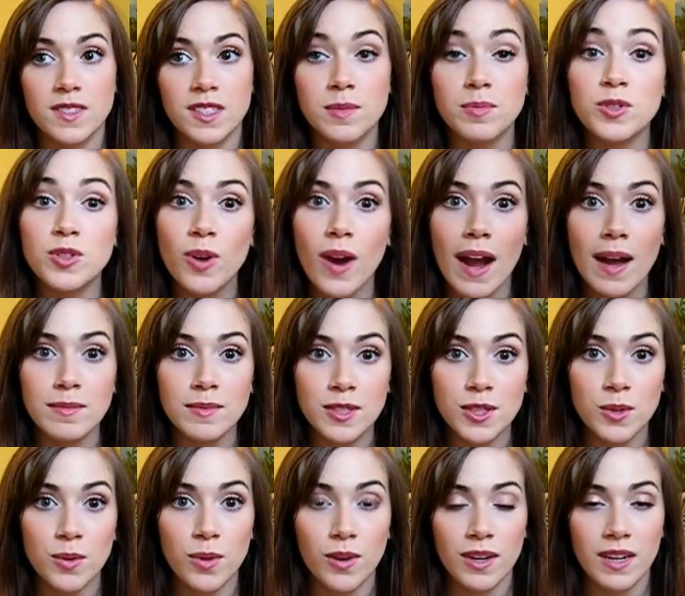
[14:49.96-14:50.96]
subscribed
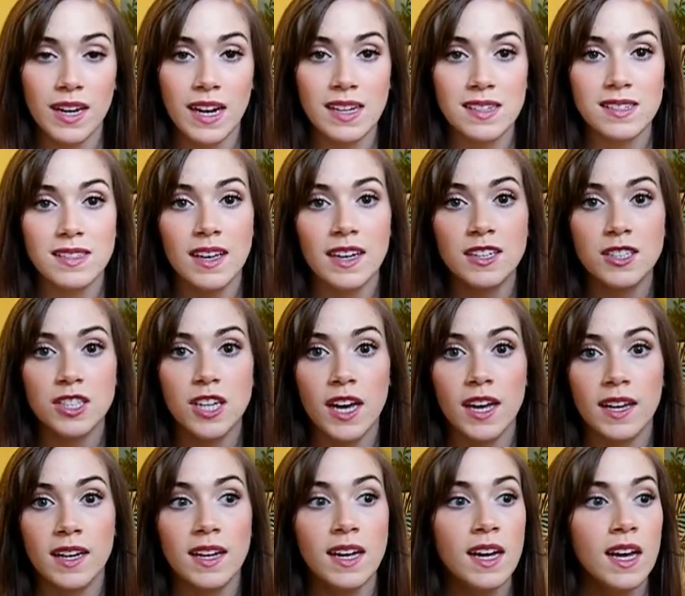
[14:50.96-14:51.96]
to
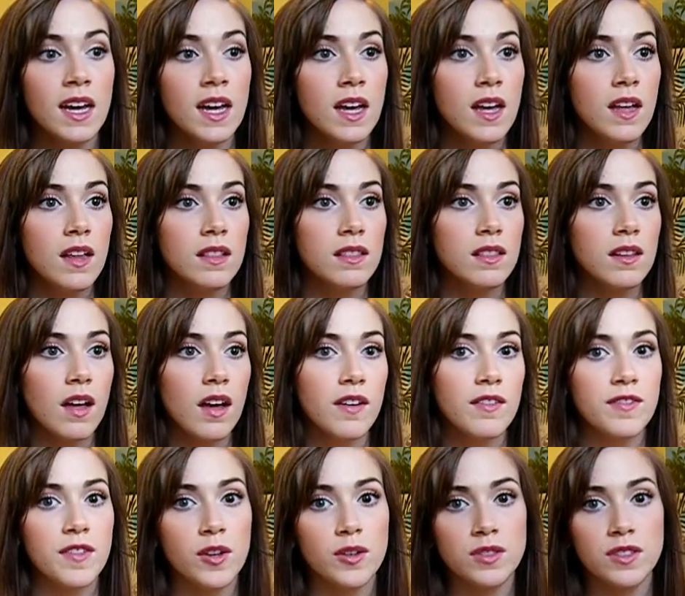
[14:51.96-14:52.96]
Organizedlikejen
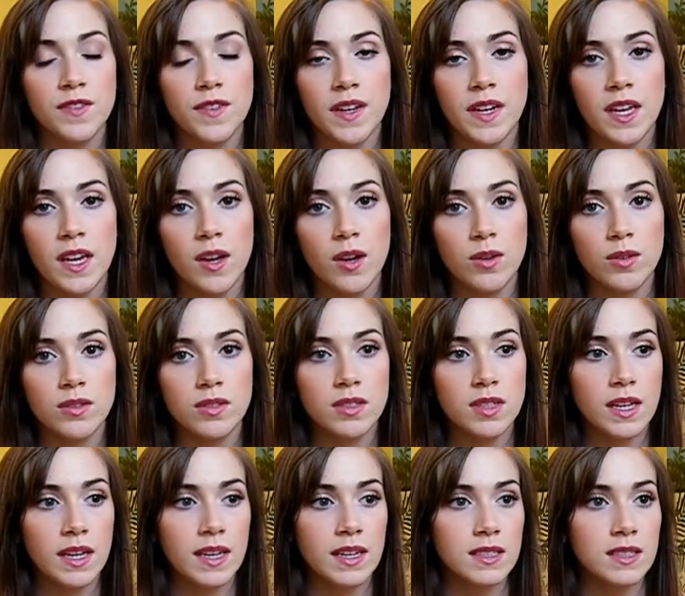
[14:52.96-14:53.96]
love those
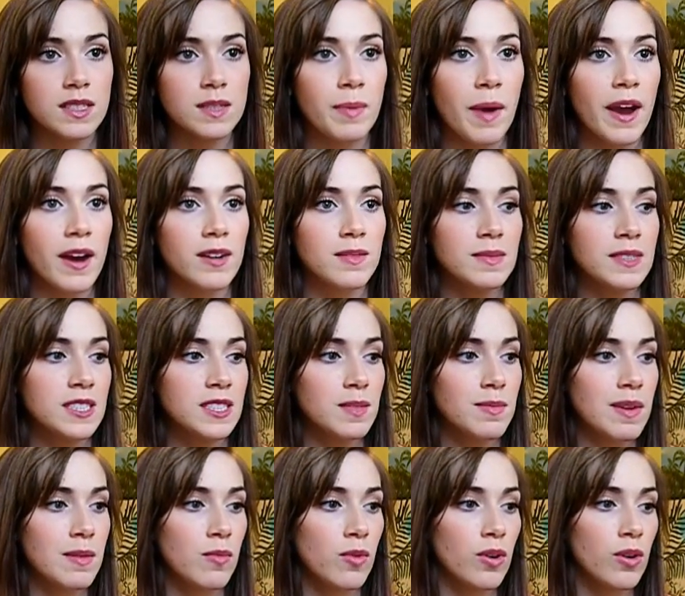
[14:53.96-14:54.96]
videos. It inspired me to
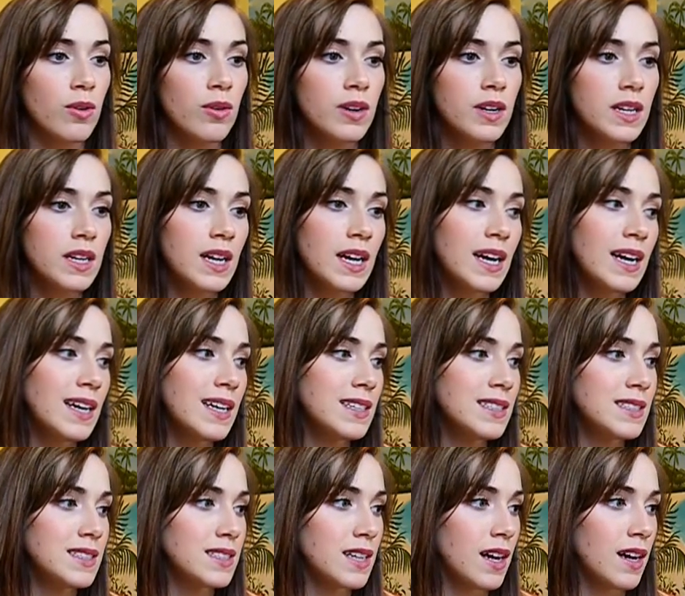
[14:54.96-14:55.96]
be more
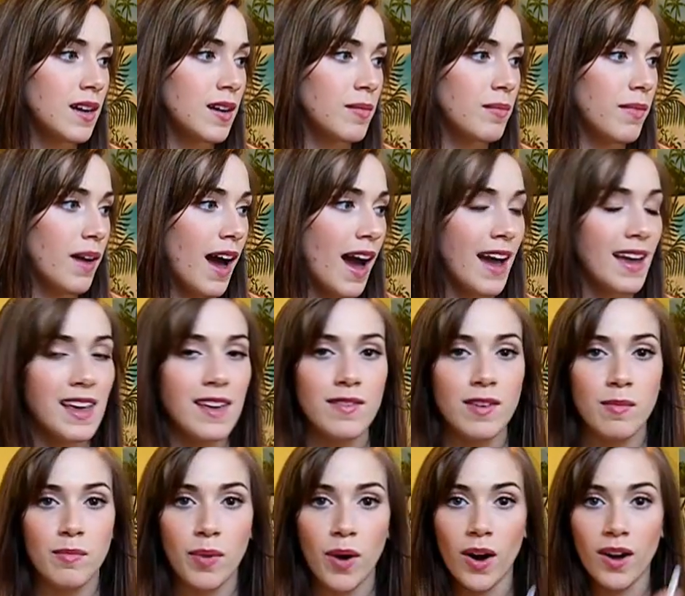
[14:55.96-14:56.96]
organized. I
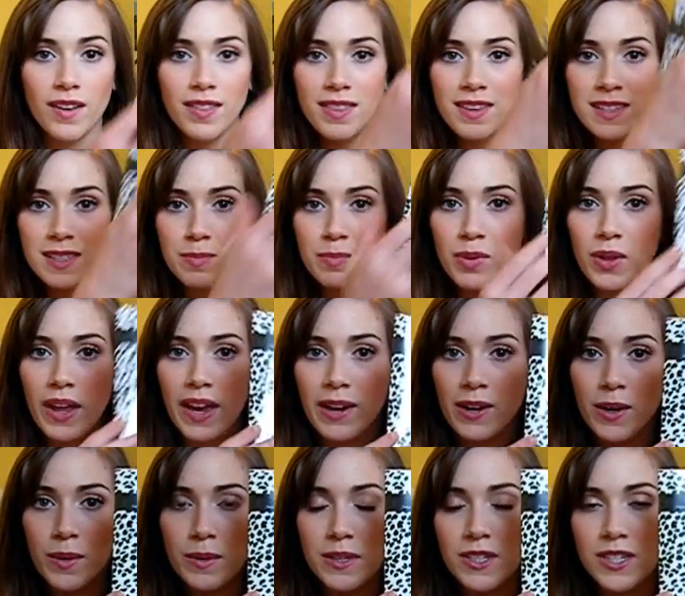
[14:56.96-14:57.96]
even bought this
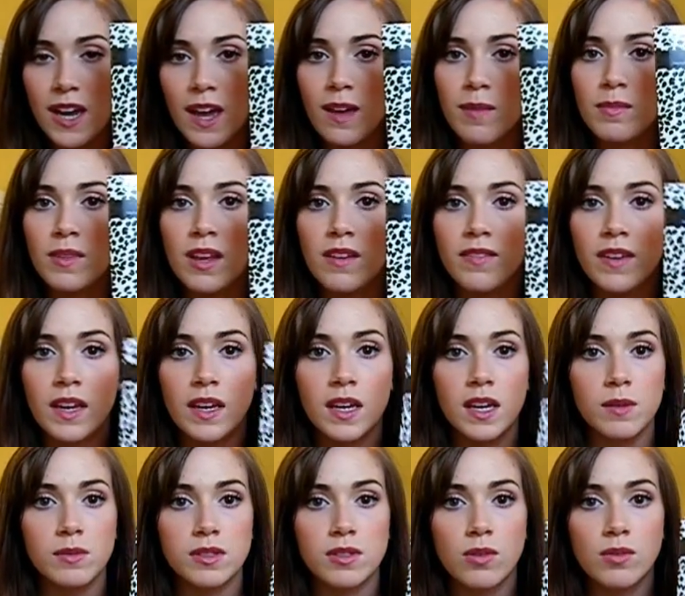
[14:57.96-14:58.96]
planner, which I am loving.
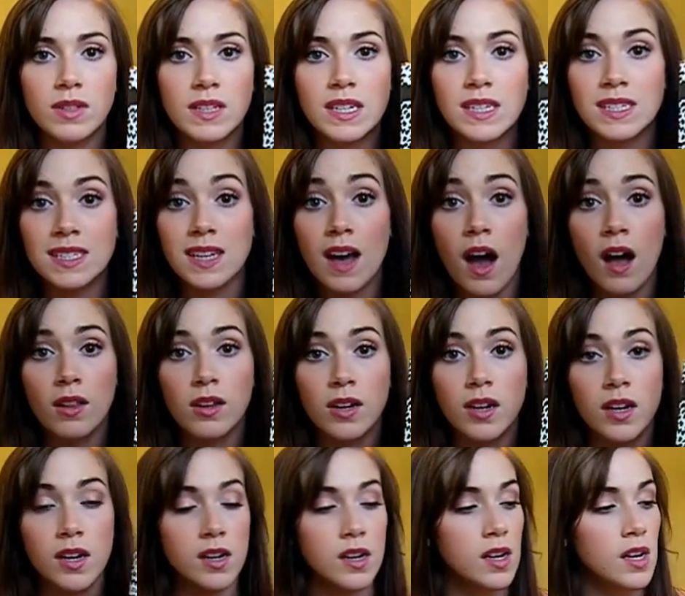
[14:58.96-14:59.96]
It was only
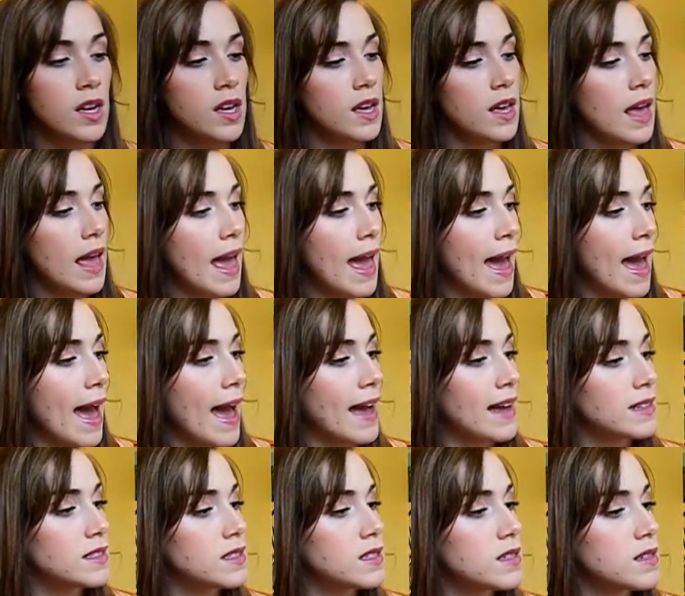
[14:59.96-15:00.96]
$1
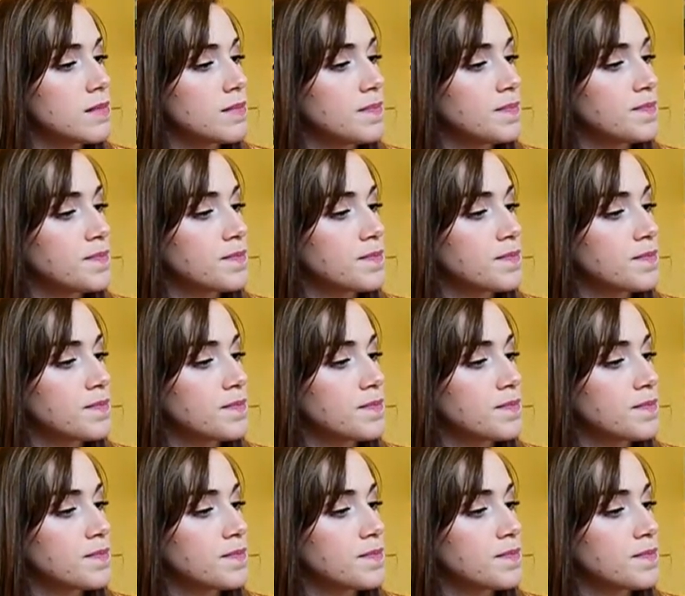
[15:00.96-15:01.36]
at